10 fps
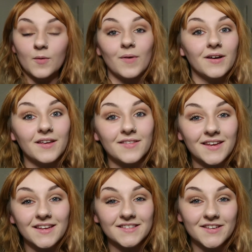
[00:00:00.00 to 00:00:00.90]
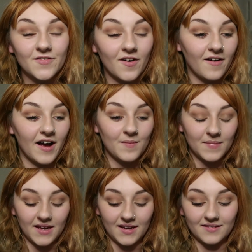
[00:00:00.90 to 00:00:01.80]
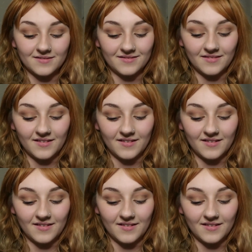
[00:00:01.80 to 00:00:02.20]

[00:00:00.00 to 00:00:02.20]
What are you thinking so far? I mean,